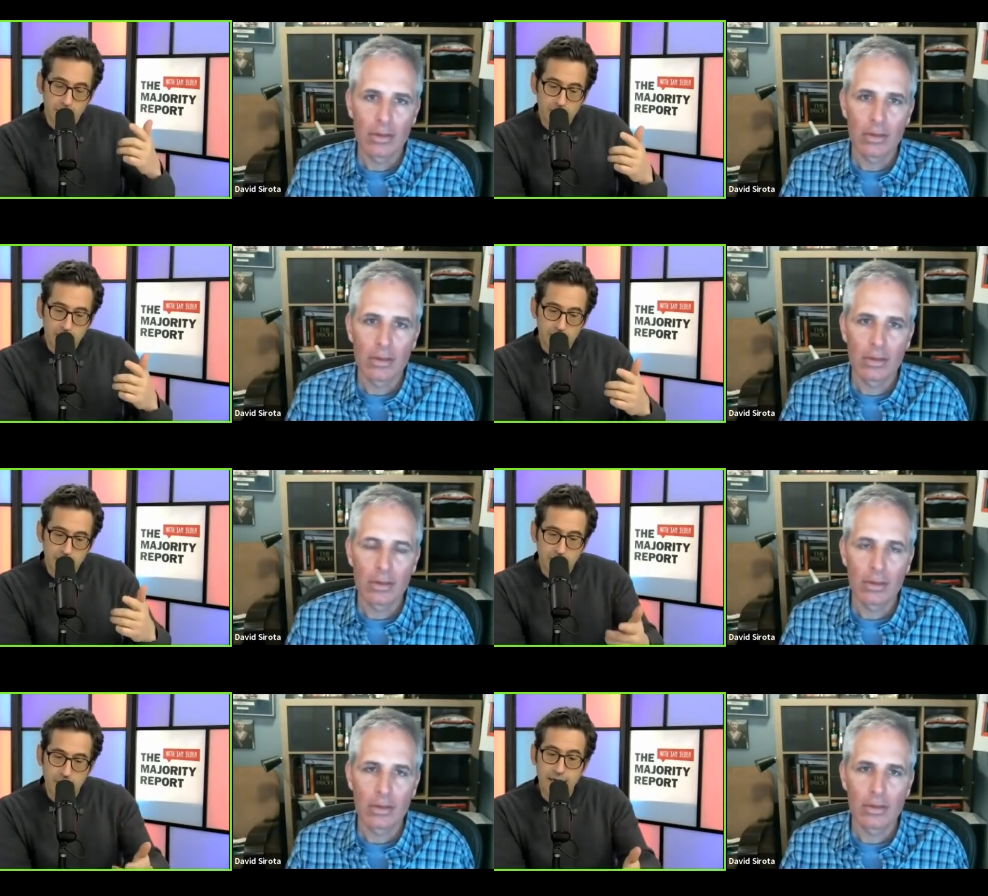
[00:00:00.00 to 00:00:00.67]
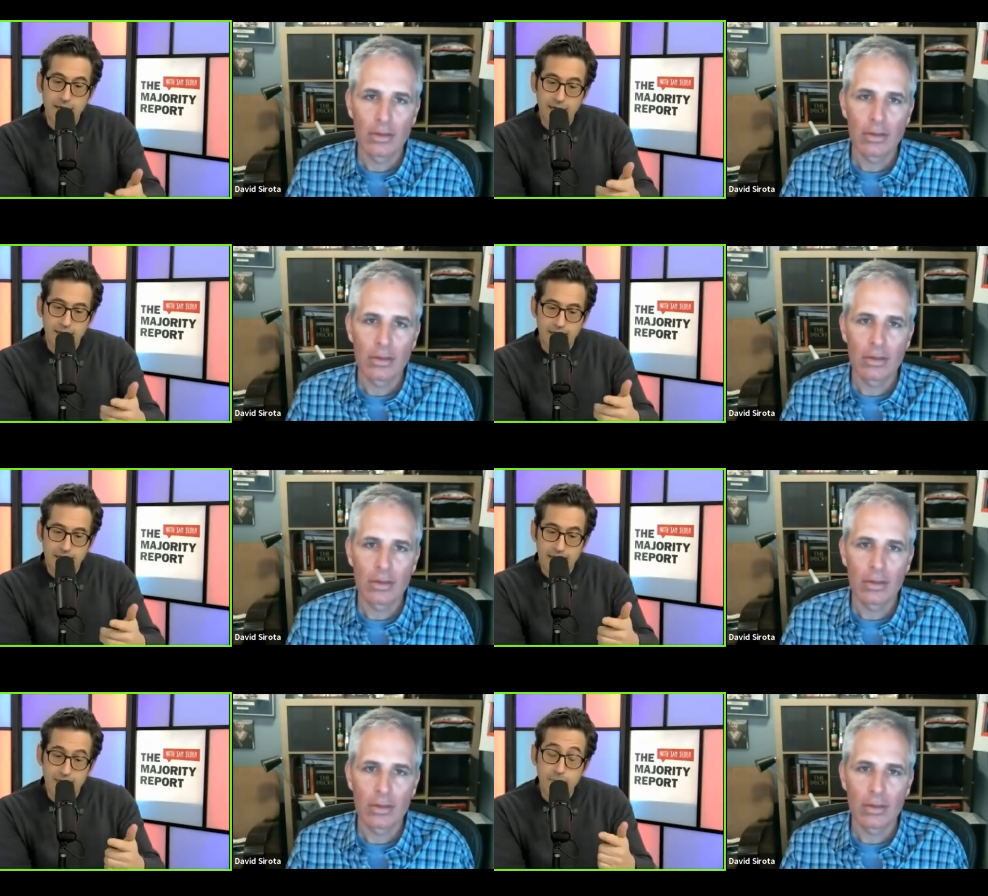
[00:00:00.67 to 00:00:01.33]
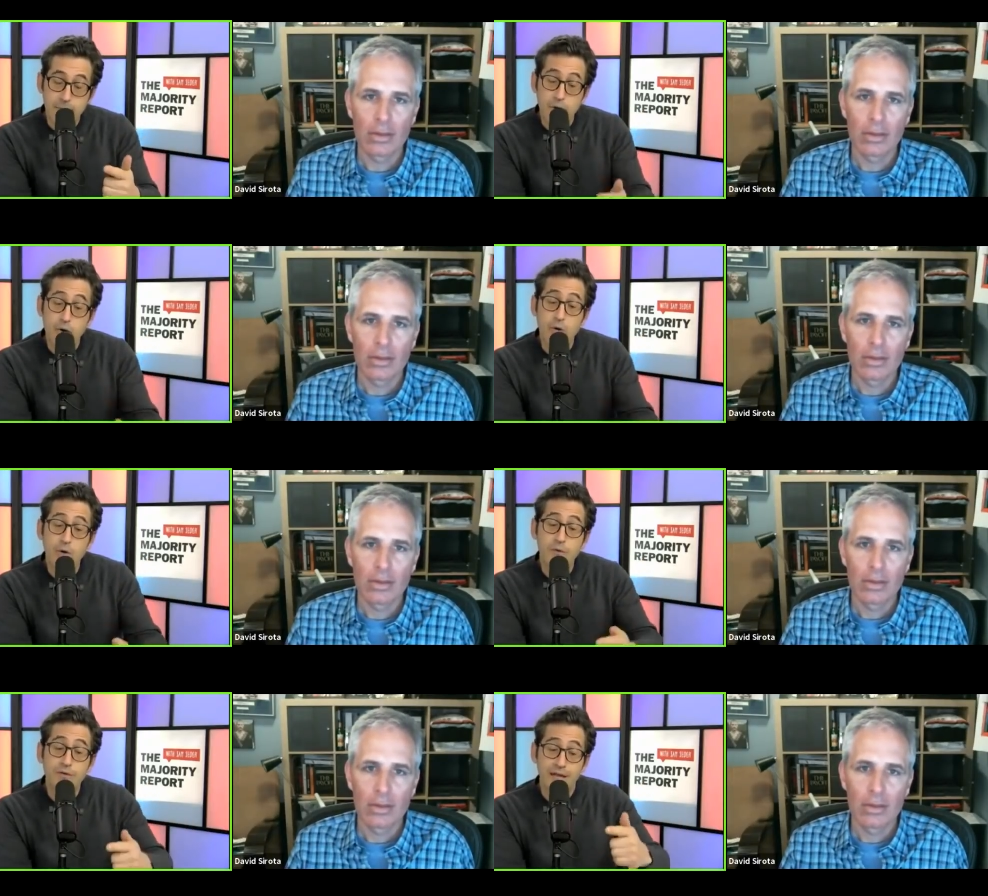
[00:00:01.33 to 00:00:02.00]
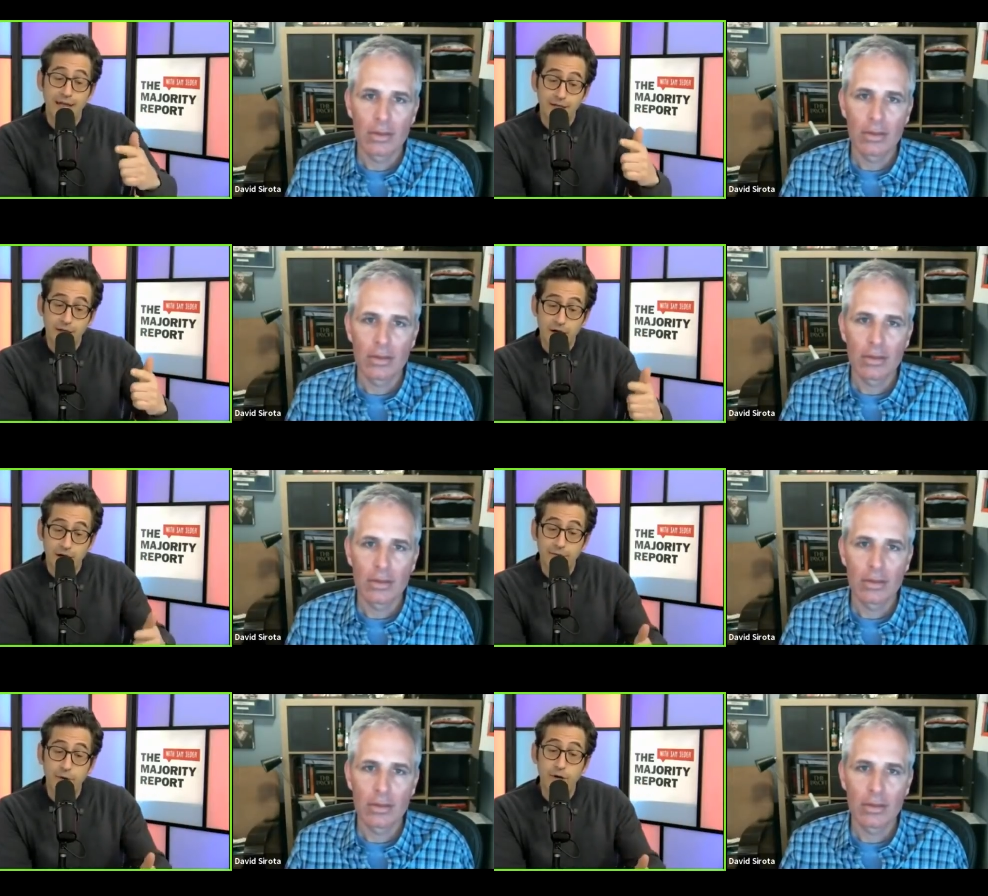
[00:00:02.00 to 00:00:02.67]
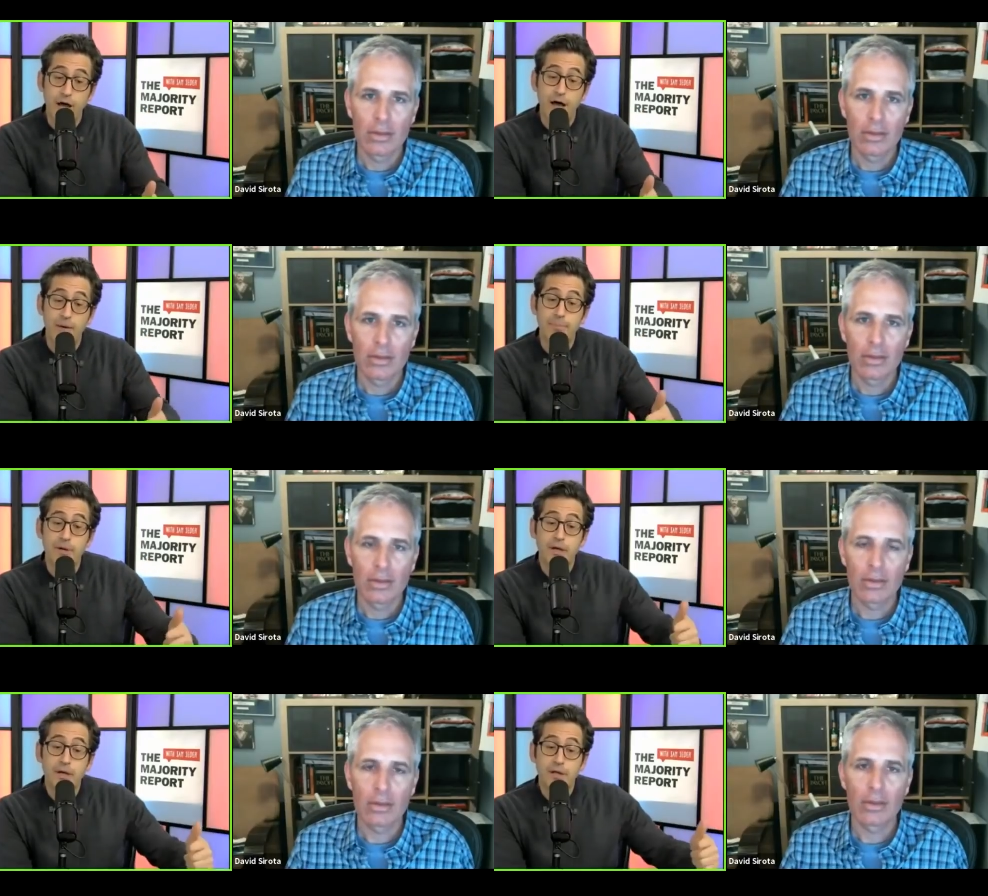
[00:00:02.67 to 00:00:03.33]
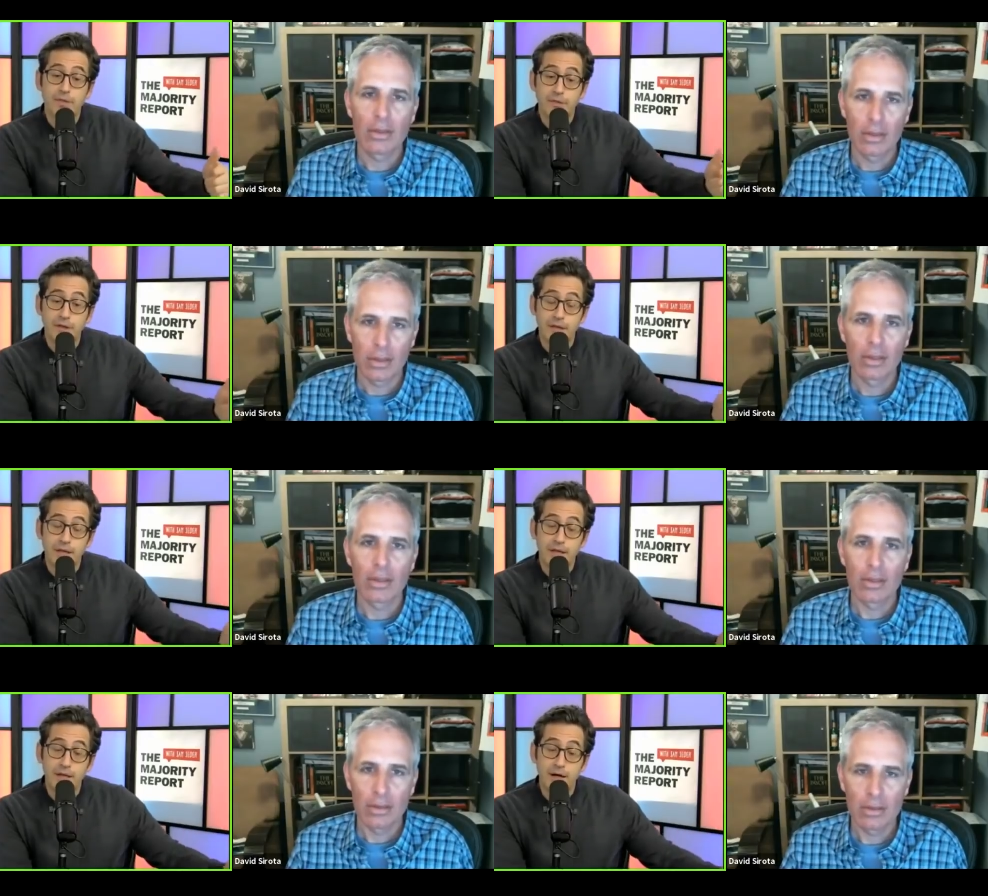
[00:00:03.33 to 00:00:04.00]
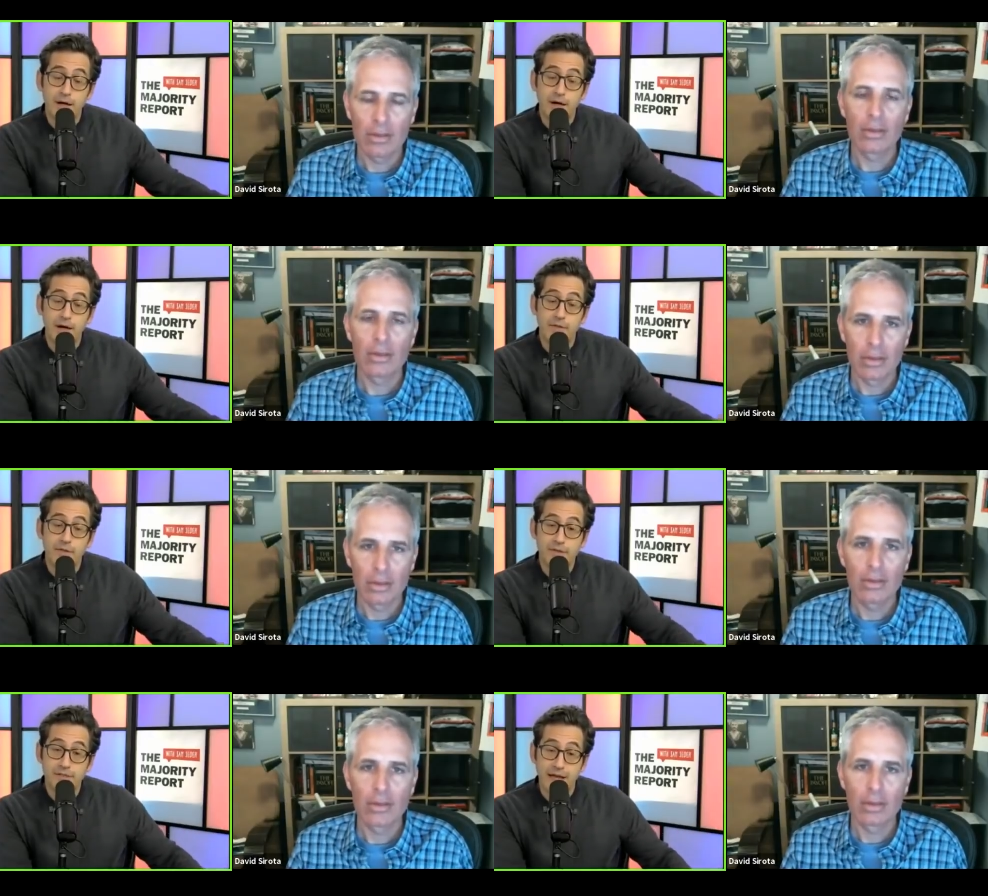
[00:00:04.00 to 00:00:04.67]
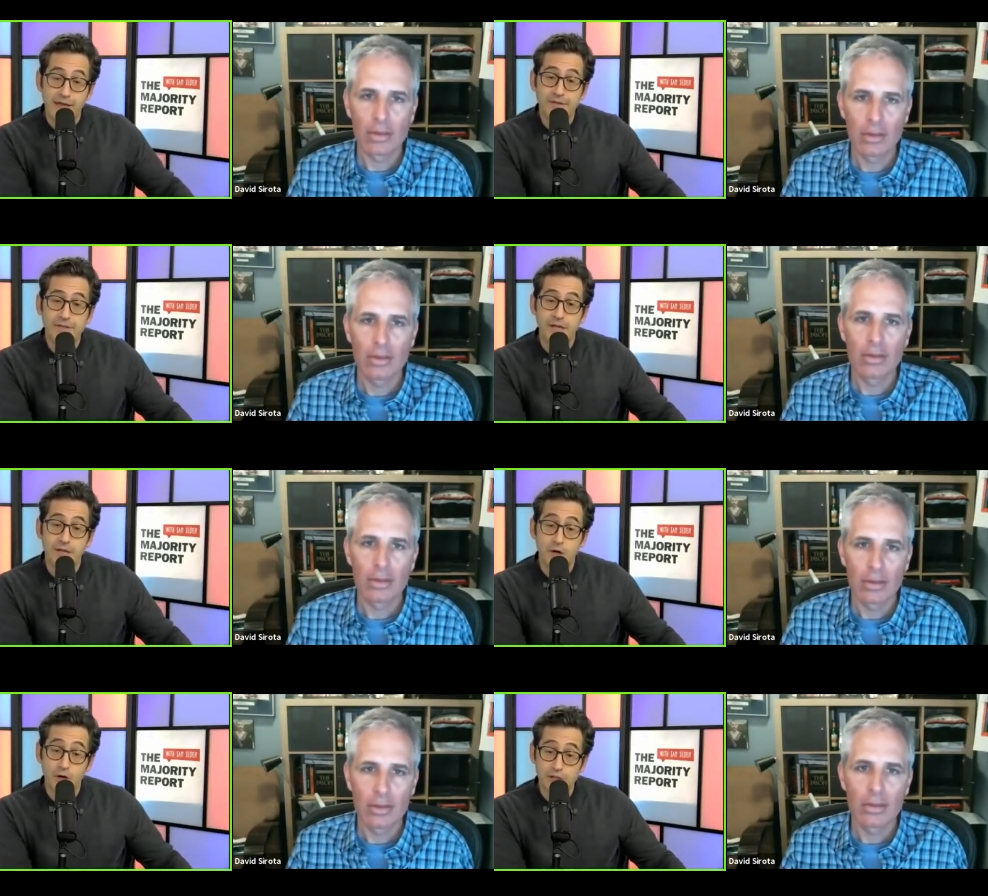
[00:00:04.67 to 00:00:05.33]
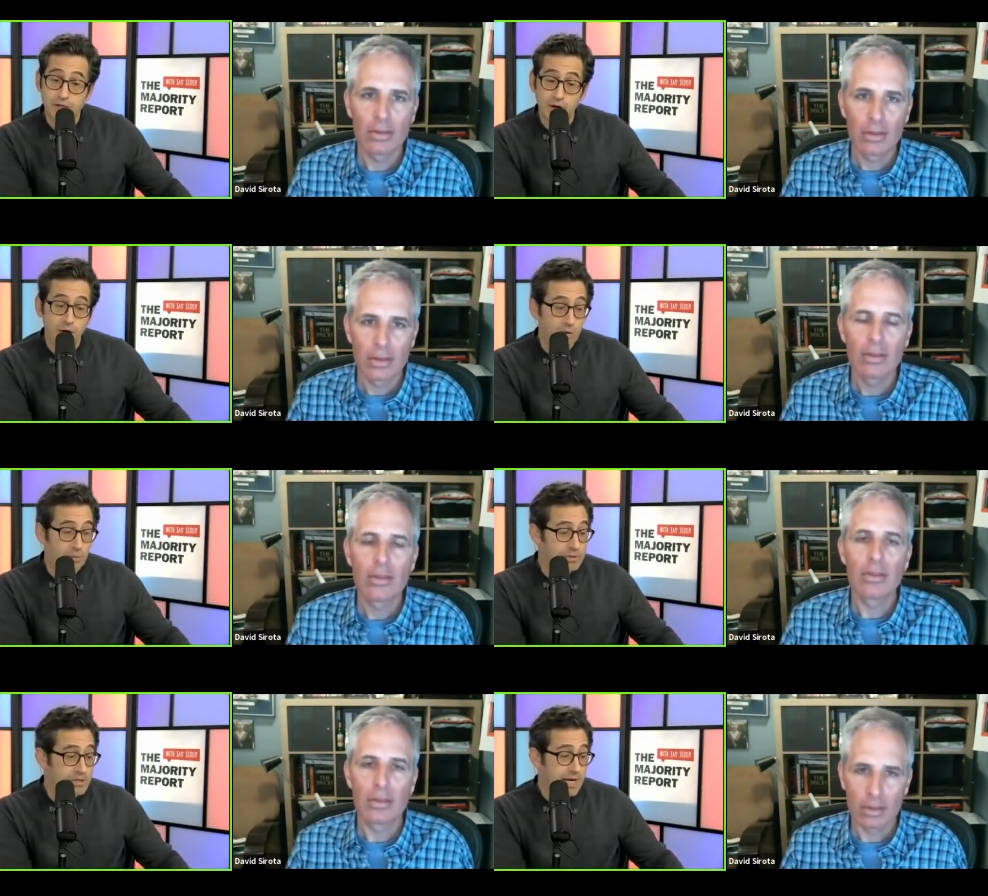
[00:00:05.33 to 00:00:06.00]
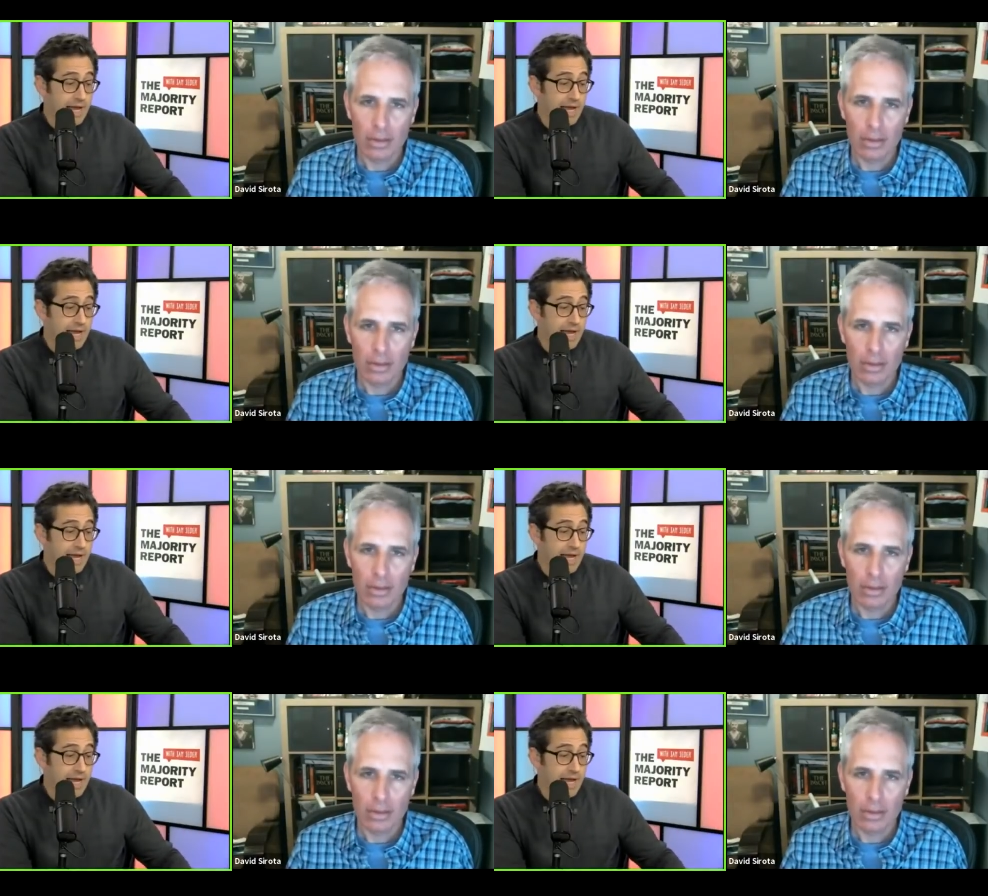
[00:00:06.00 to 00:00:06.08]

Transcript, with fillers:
Speaker 1: he moved and covered up the deaths in nursing homes.